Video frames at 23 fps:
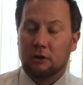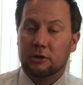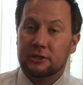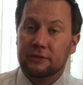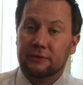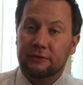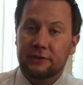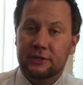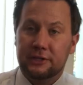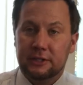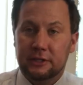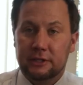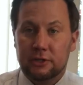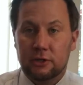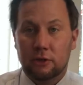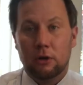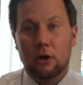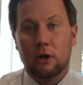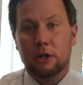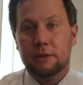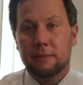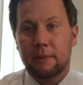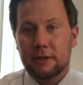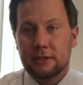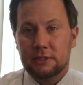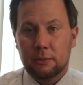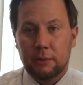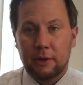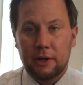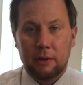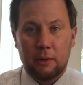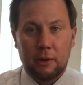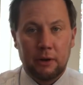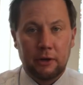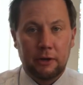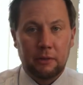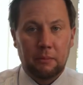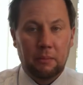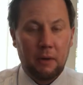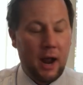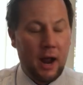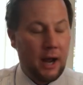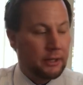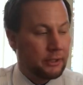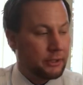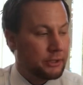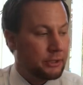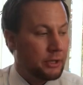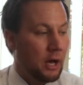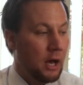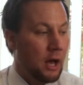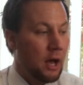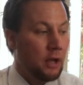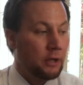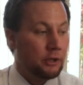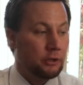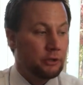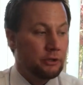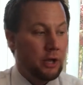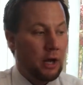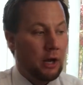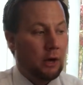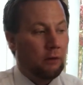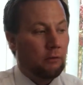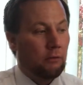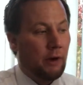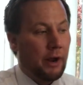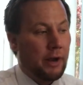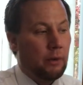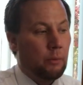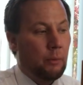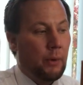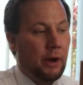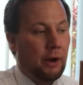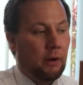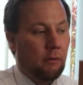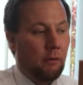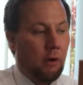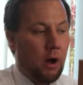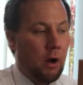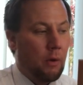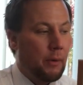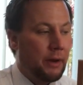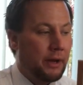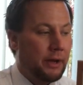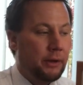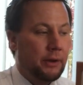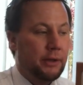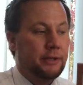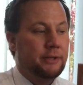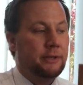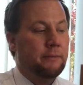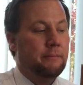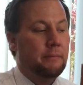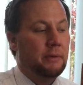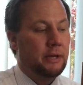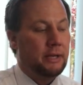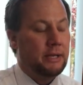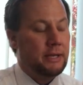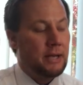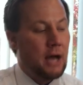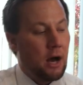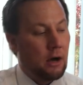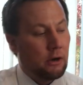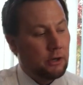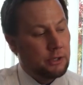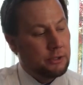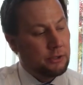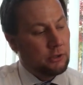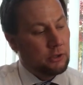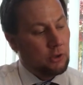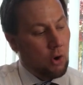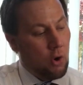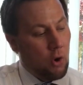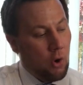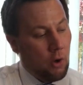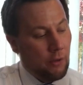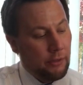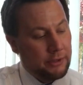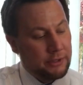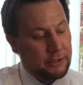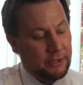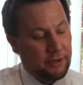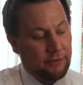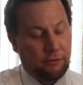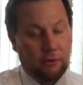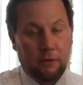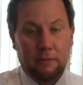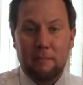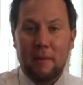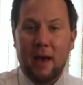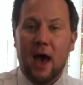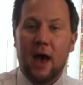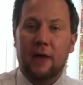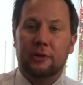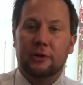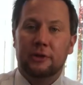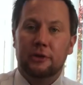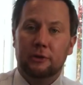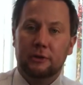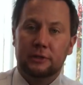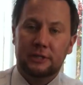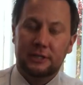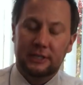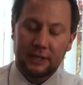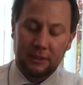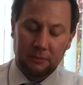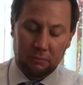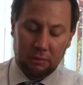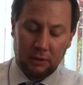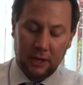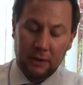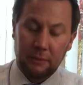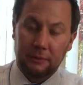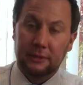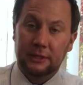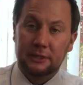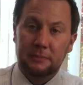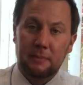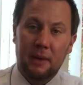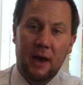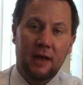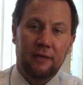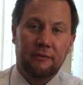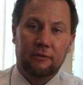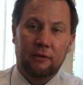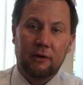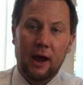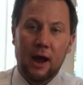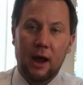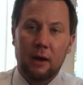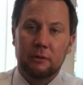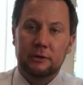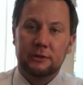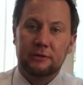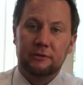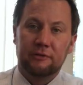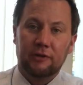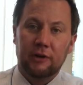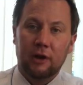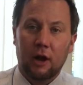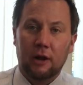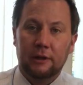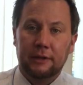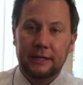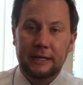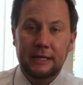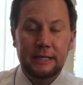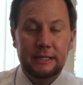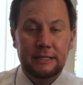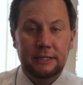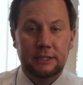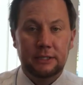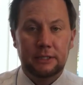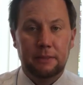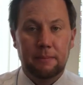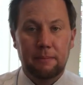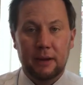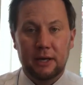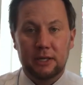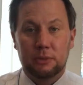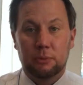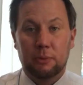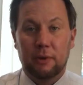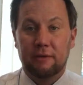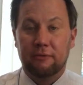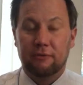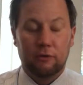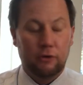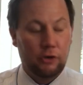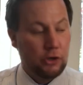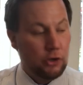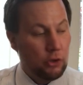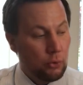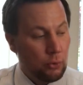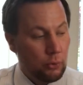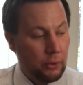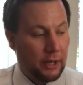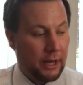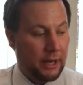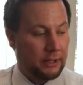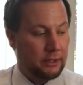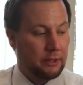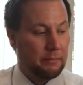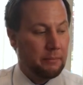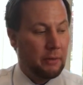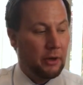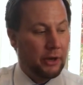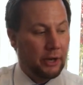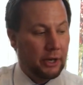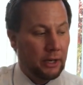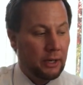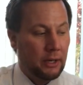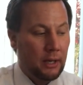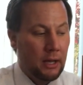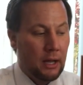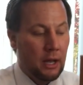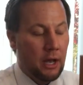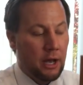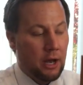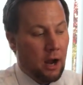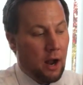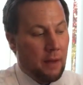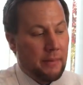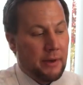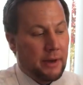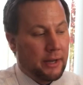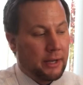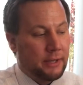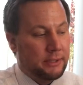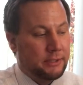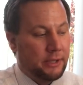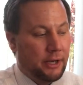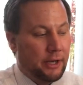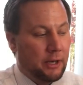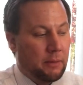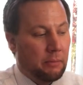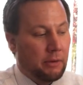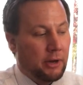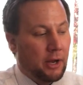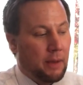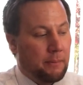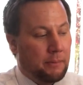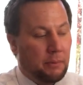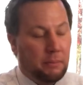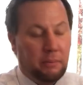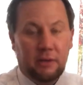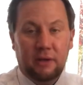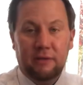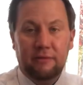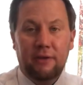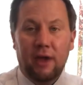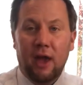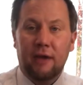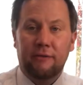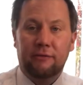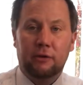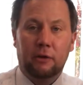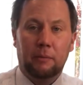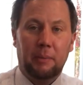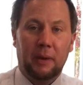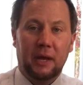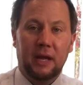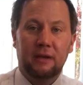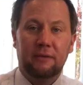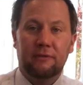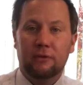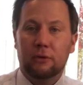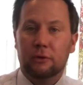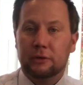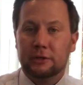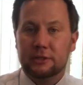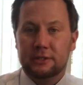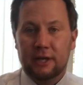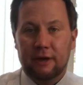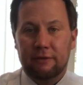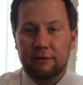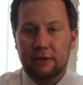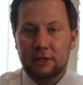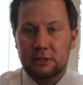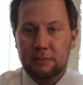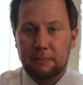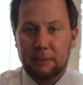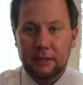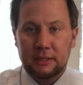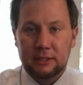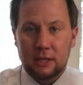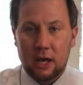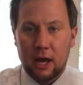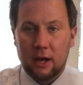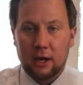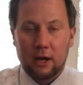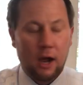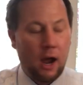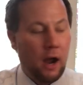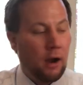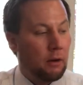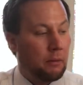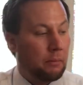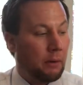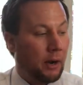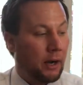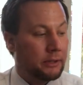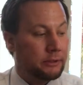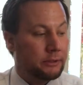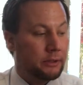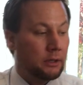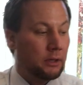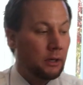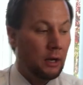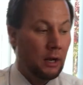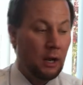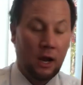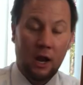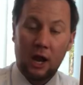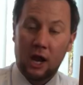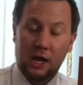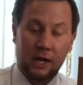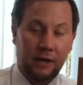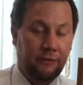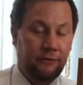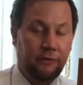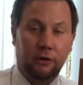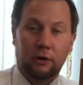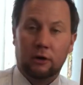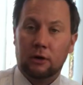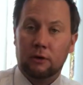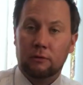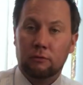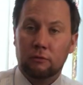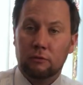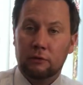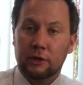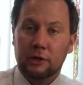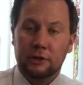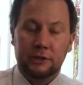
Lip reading: a visit. So it all depends on the way you want to run your practice. There's not a right way or wrong way to get to $1 million. There's all this different math, and you can sit and play with this math for hours and figure out the easiest and best way for you to get to $1 million. I'm not going to tell you to bring up your PVA if you're a pain-focused, evidence-based kind of chiropractor. If you're a real